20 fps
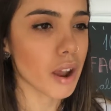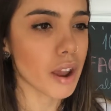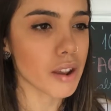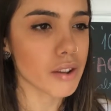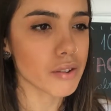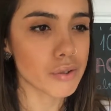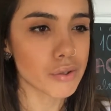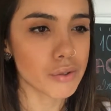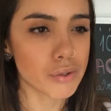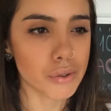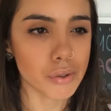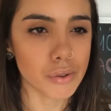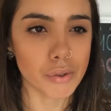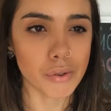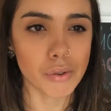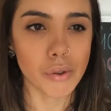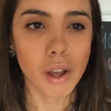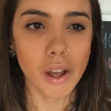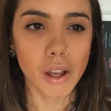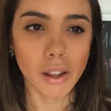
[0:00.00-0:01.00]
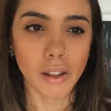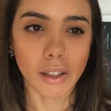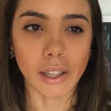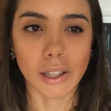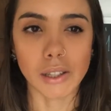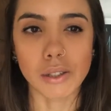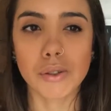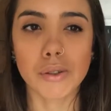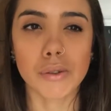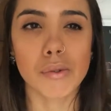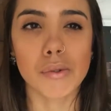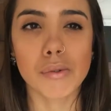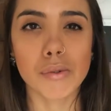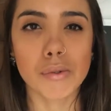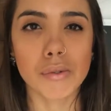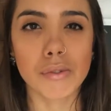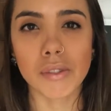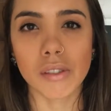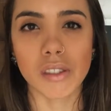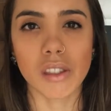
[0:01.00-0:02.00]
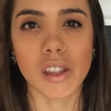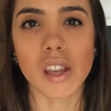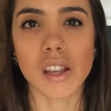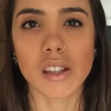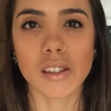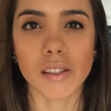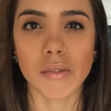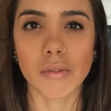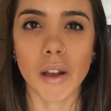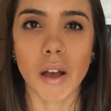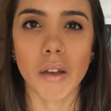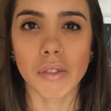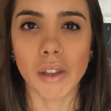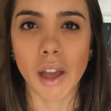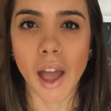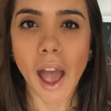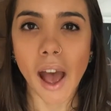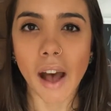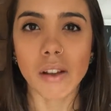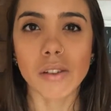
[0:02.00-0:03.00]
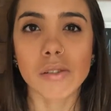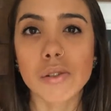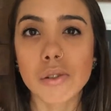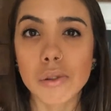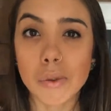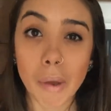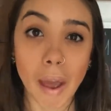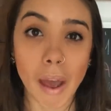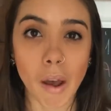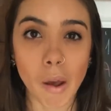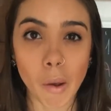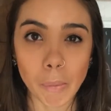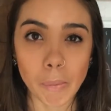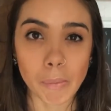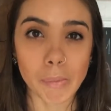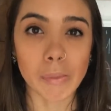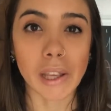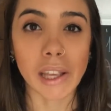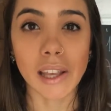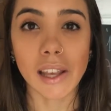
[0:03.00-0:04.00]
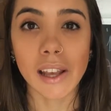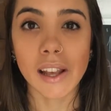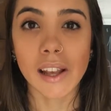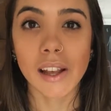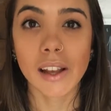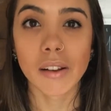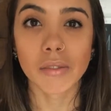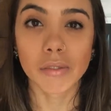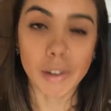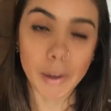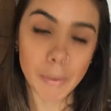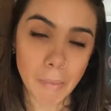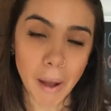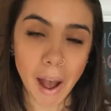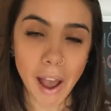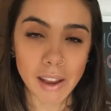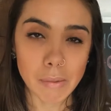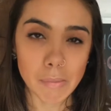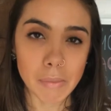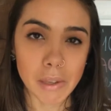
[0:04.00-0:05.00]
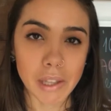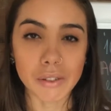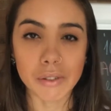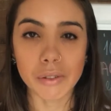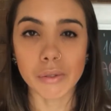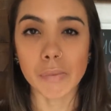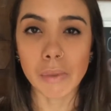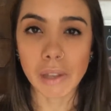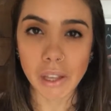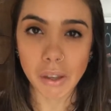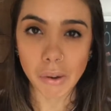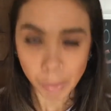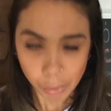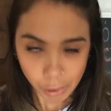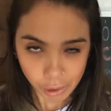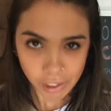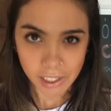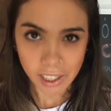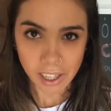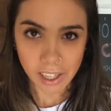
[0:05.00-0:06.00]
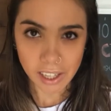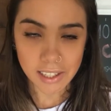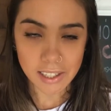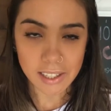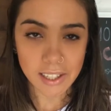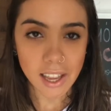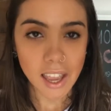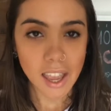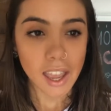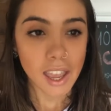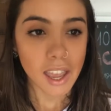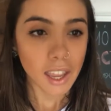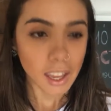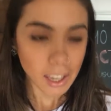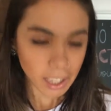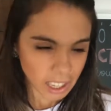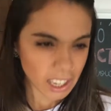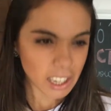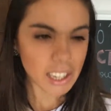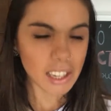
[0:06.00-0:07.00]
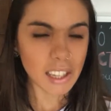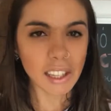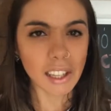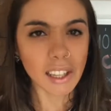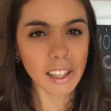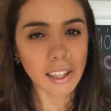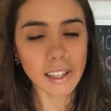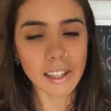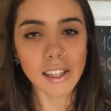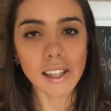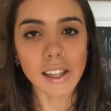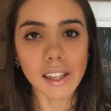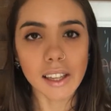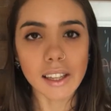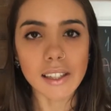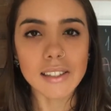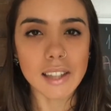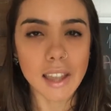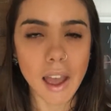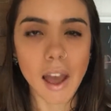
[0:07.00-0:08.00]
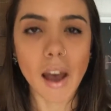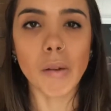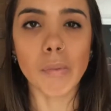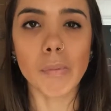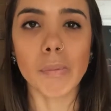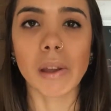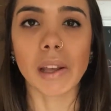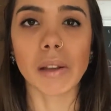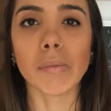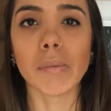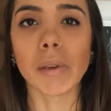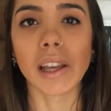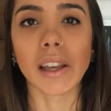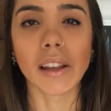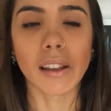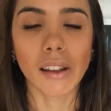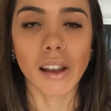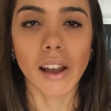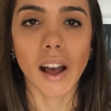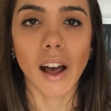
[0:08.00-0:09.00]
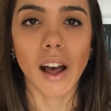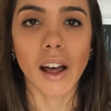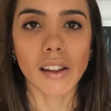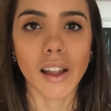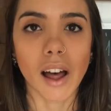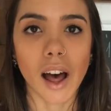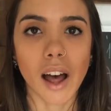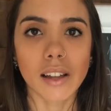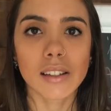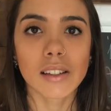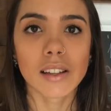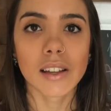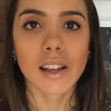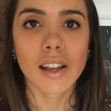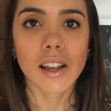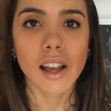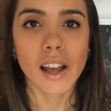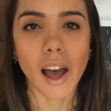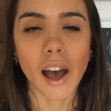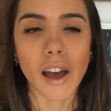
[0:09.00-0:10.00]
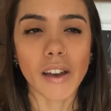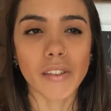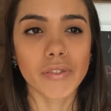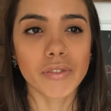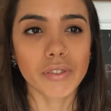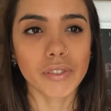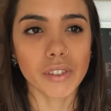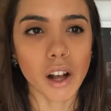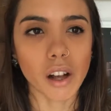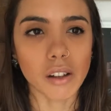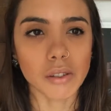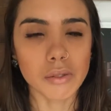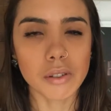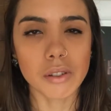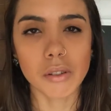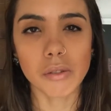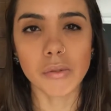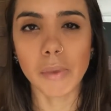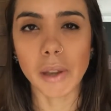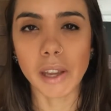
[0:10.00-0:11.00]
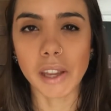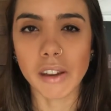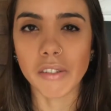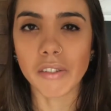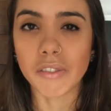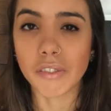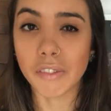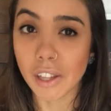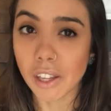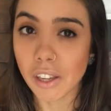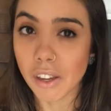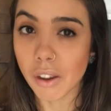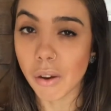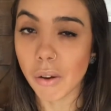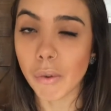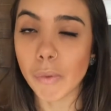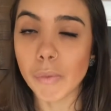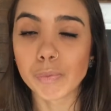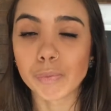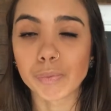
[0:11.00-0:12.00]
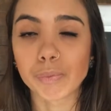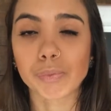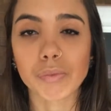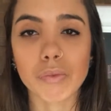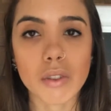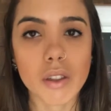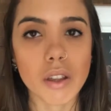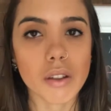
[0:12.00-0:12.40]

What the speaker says: trying to like do things around the house to help me, remind me to be organized. And it's helping me a lot. I've also made a video